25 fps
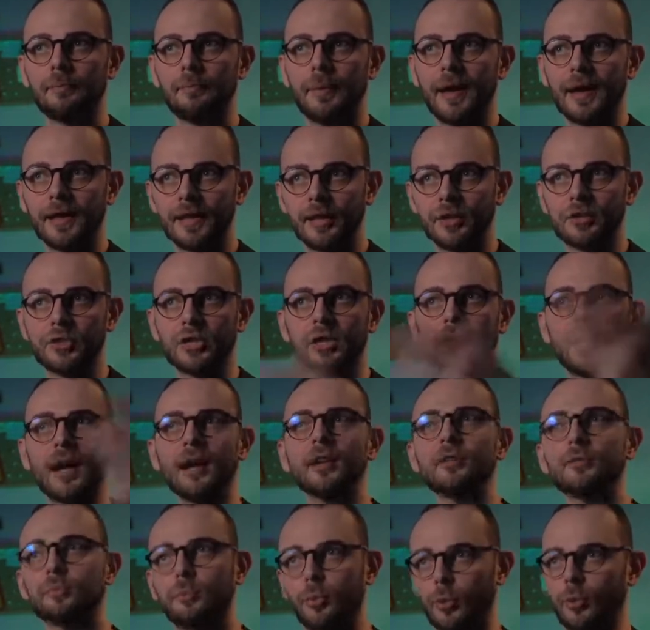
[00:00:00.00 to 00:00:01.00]
package and
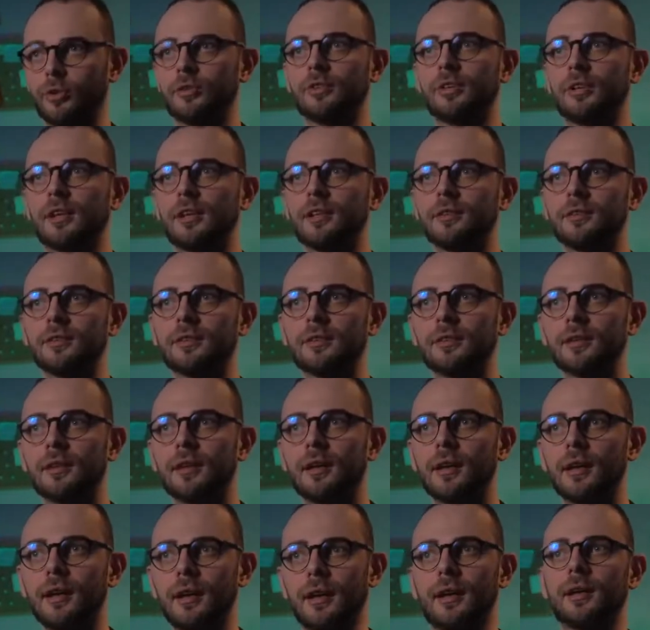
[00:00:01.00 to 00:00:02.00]
export in it,
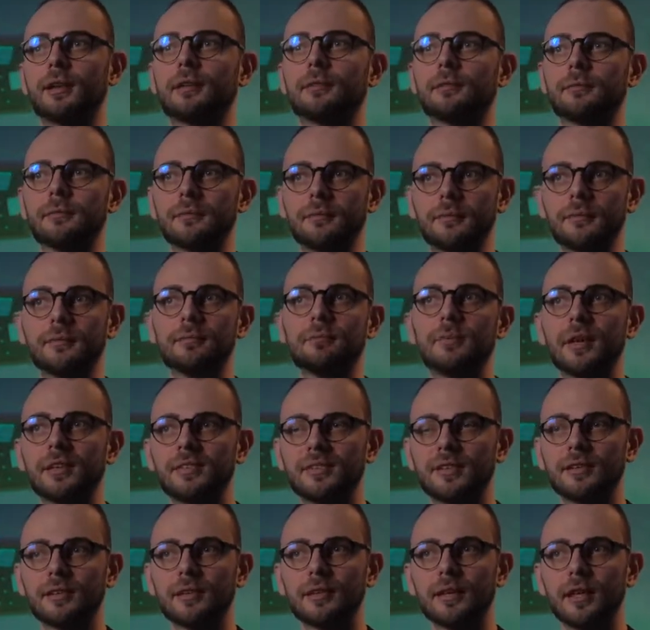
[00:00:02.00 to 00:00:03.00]
and
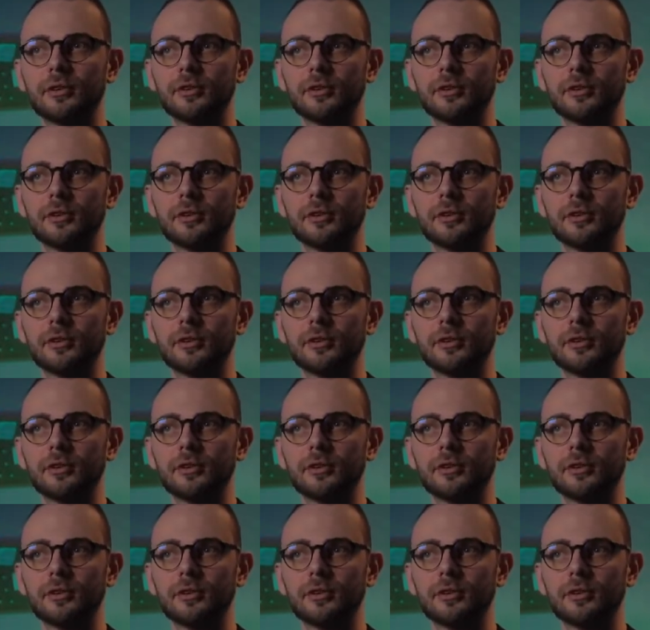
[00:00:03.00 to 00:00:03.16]
basically